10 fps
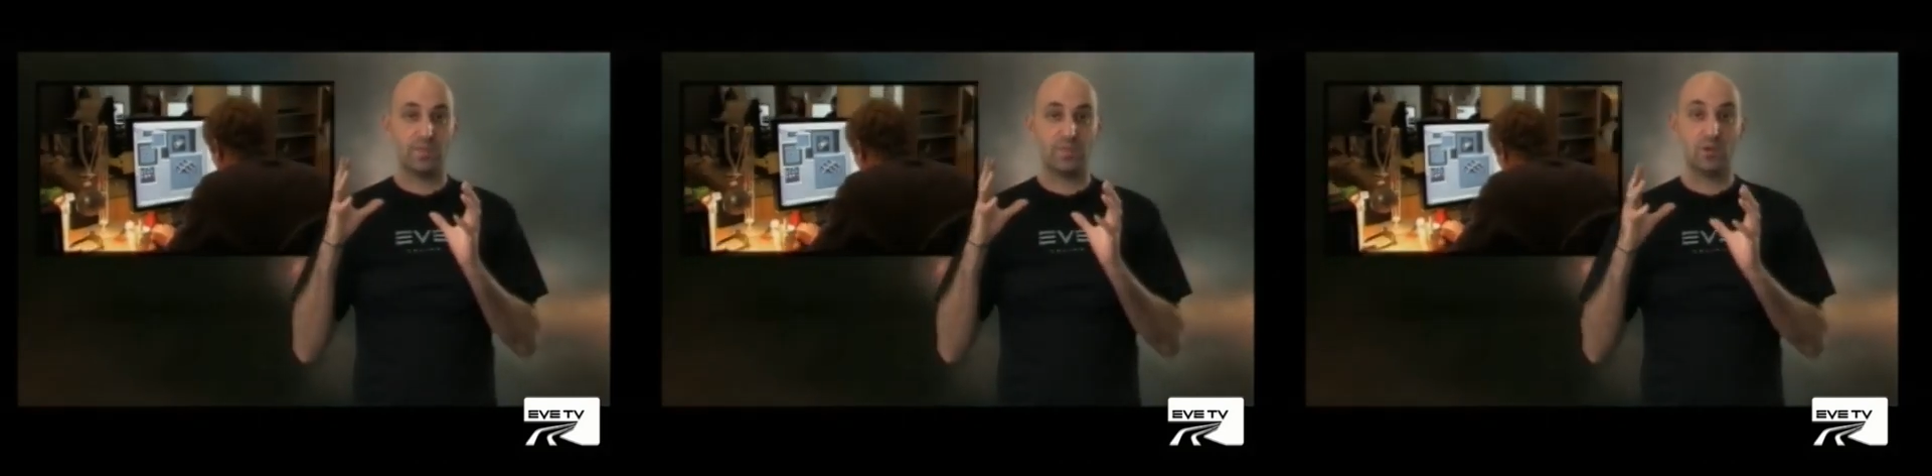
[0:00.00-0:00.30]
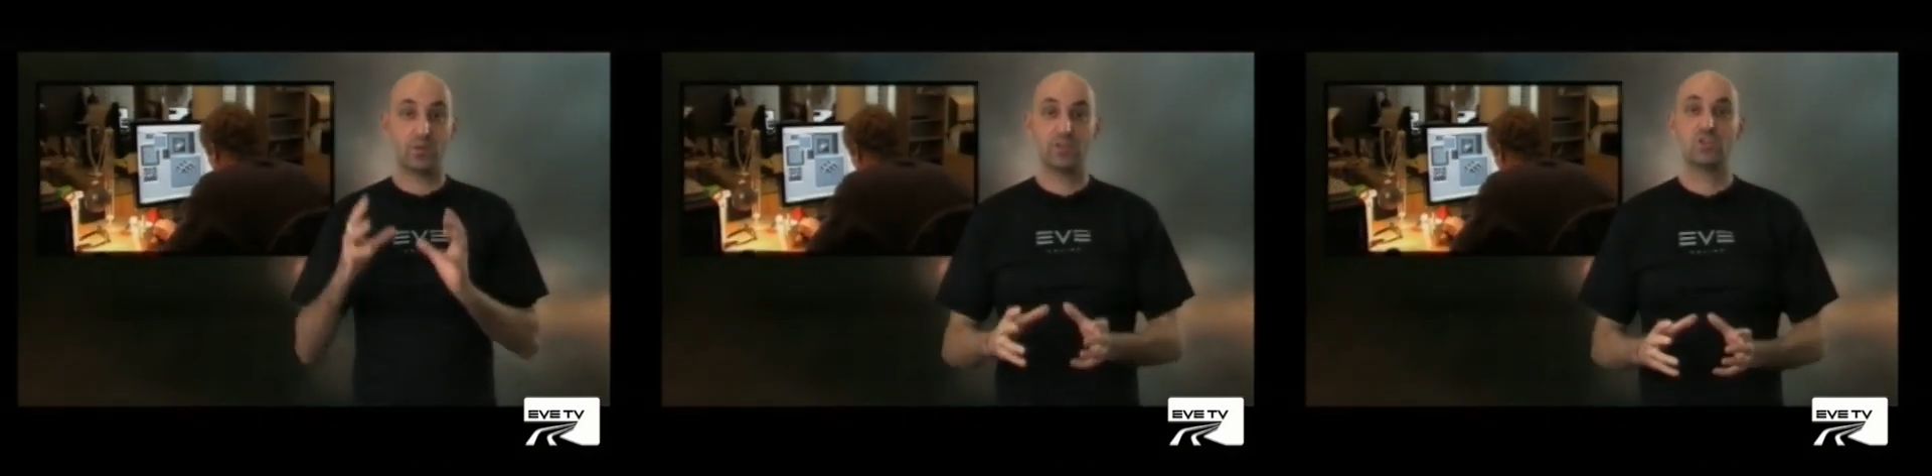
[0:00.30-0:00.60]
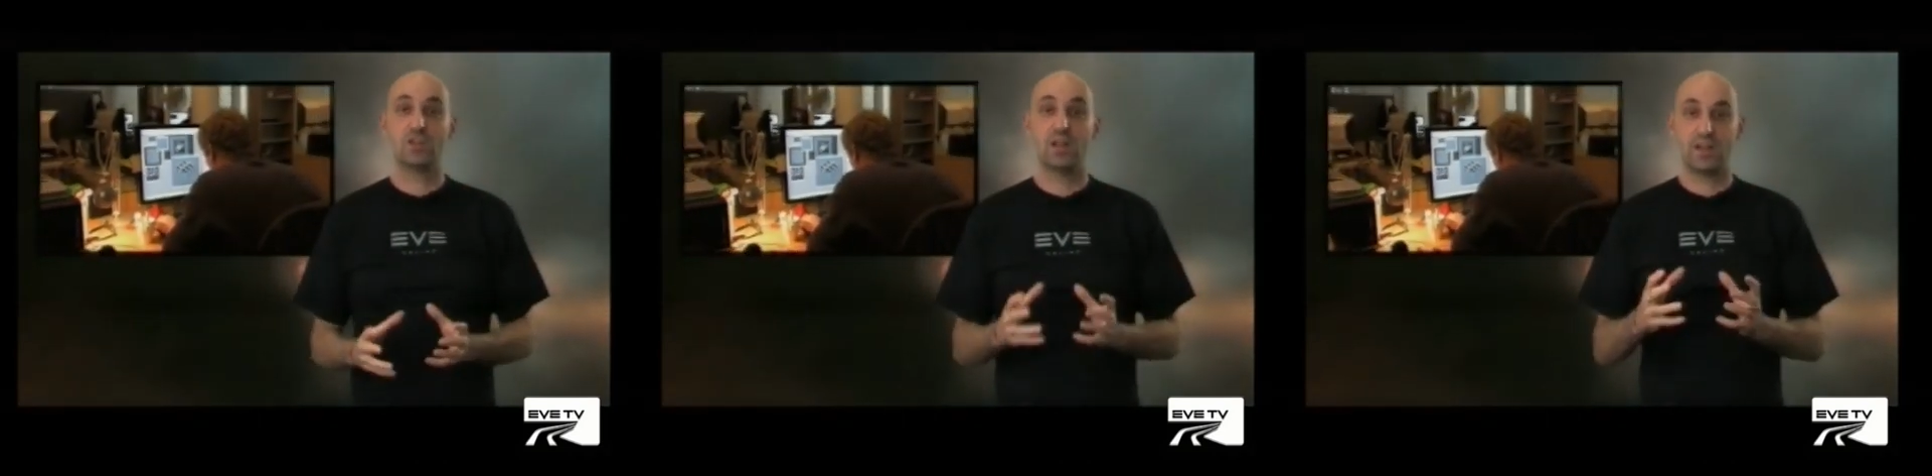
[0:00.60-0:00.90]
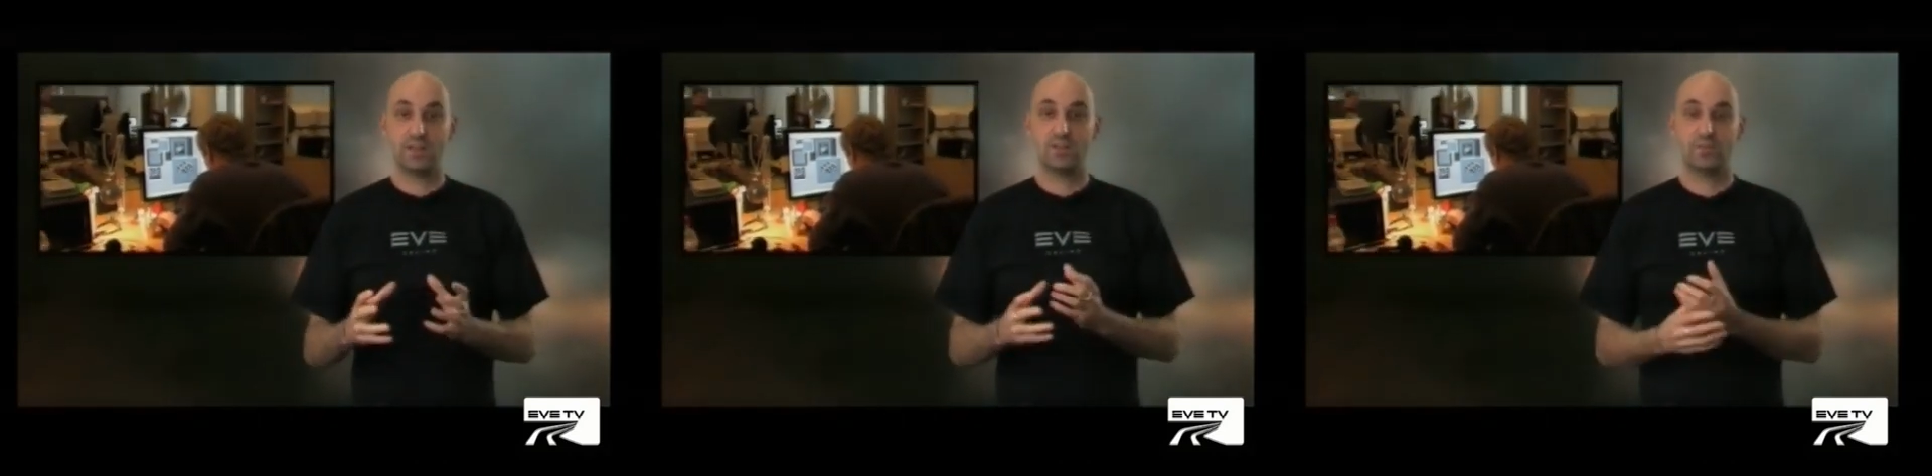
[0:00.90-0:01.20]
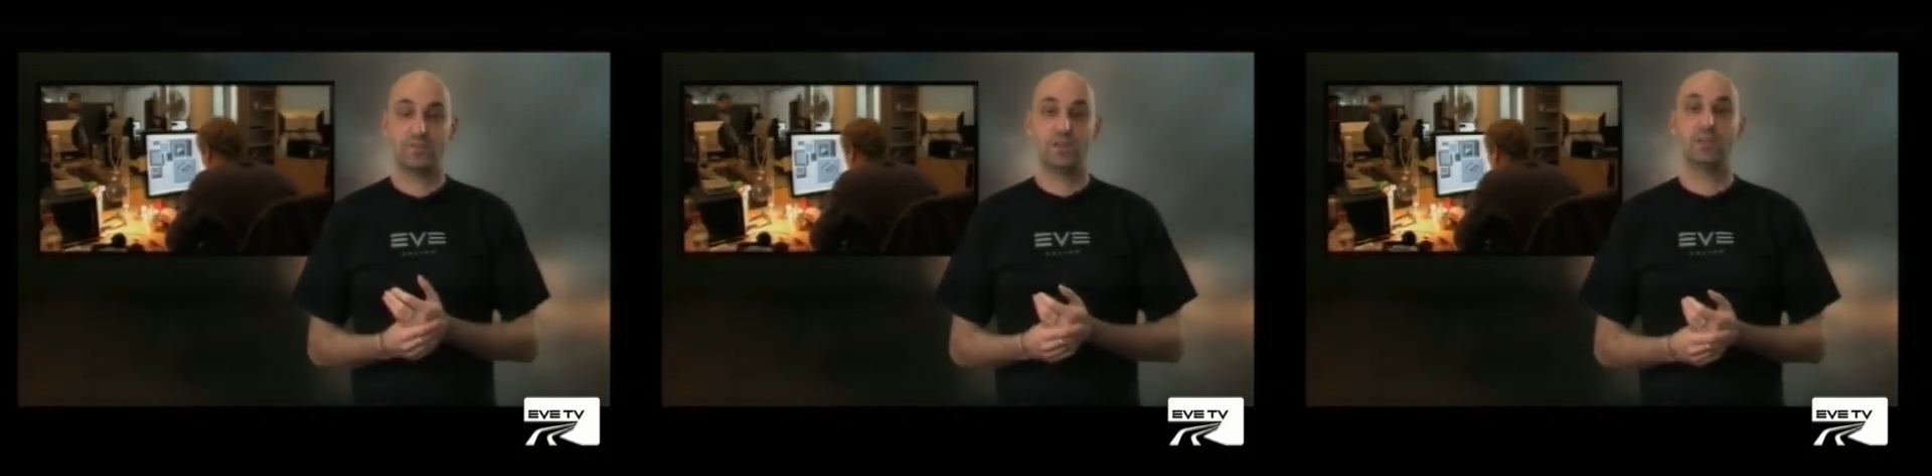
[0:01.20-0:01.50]
the original idea
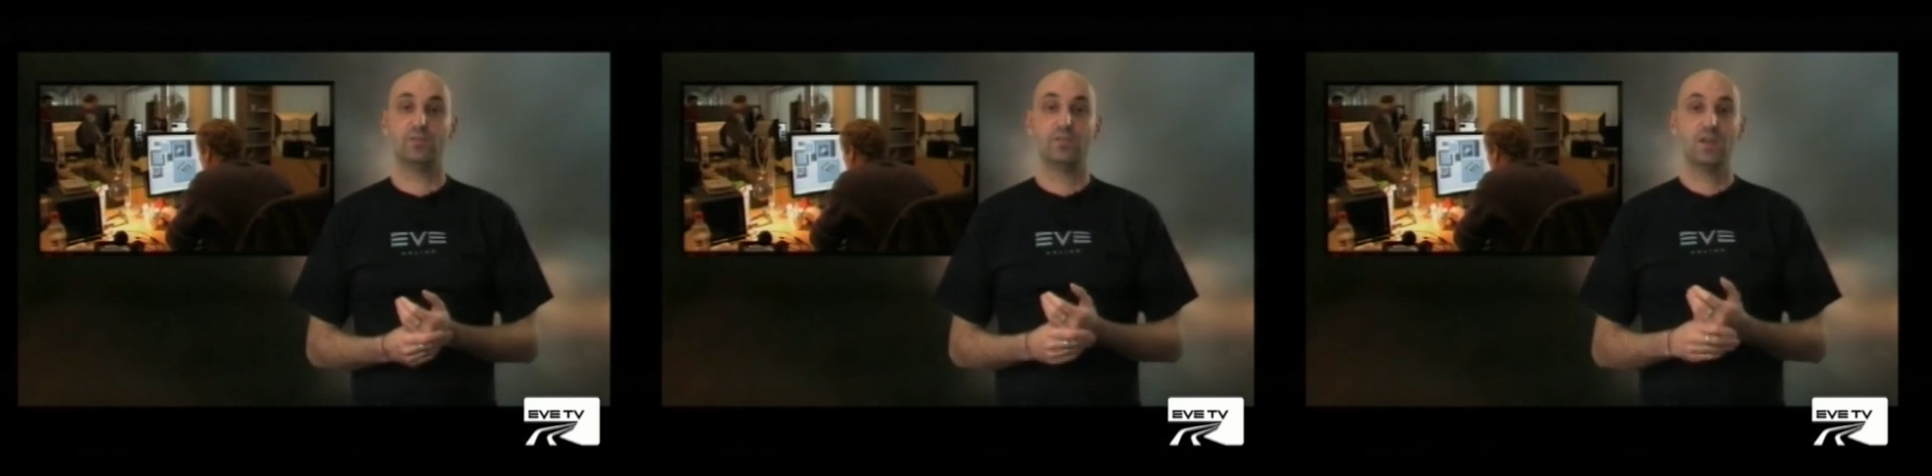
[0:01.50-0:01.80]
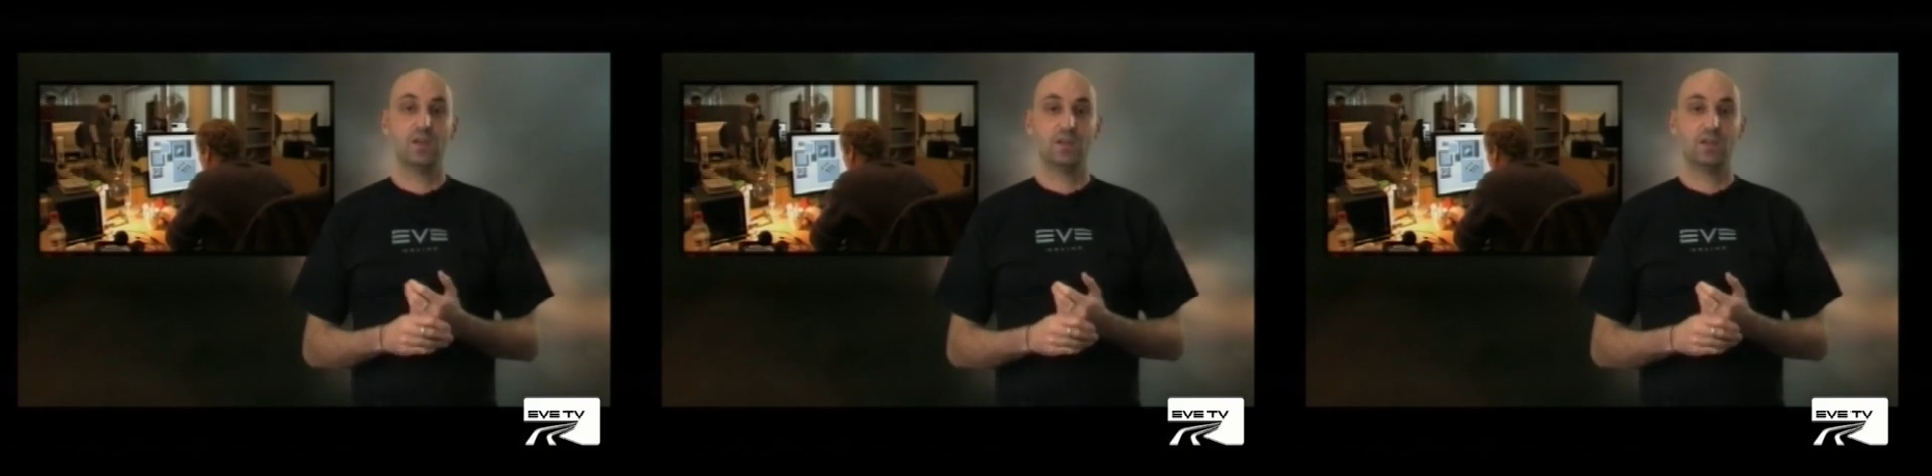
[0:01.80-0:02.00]
of EVE.